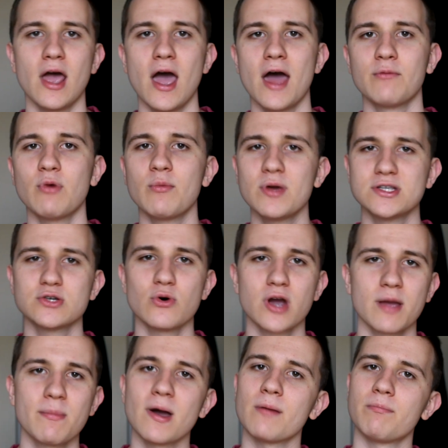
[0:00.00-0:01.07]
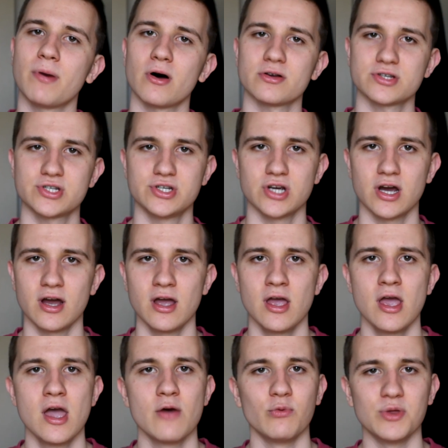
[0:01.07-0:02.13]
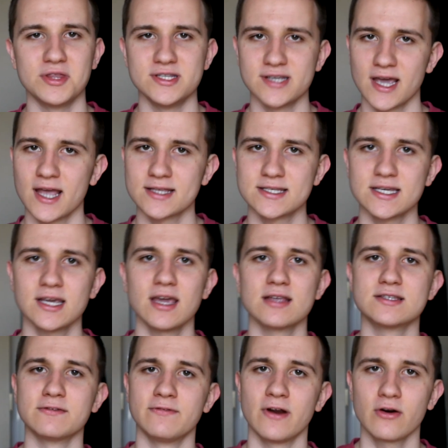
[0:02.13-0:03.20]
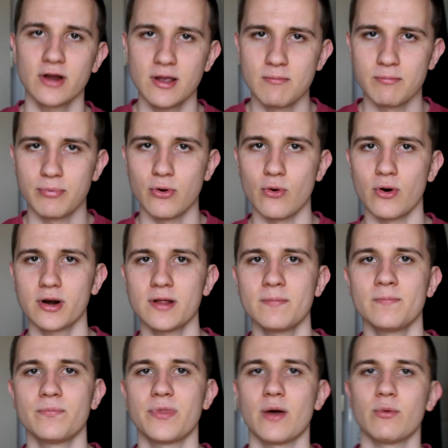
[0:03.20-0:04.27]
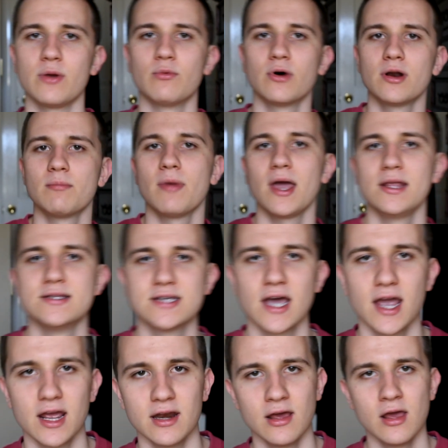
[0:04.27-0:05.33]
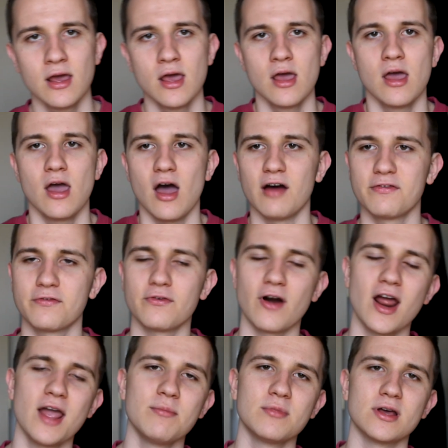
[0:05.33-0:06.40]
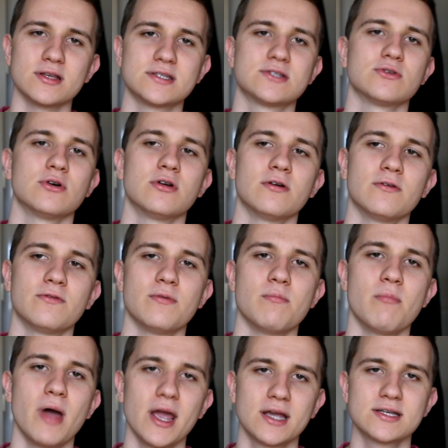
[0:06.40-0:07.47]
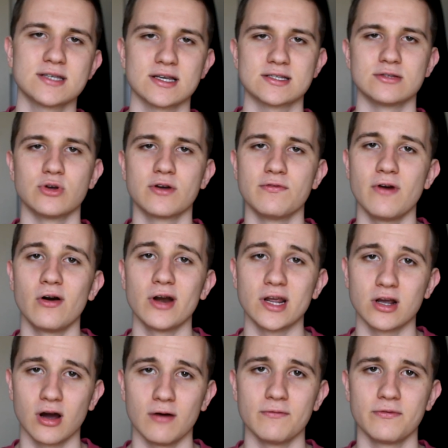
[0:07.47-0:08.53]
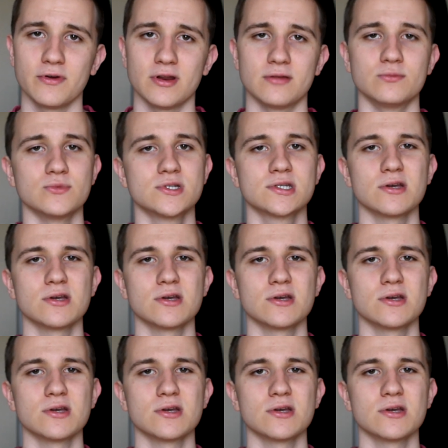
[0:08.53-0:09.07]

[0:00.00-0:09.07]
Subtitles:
And when we talk about posture with dancing, it's very important that we want to maintain a frame that sort of makes us look very confident.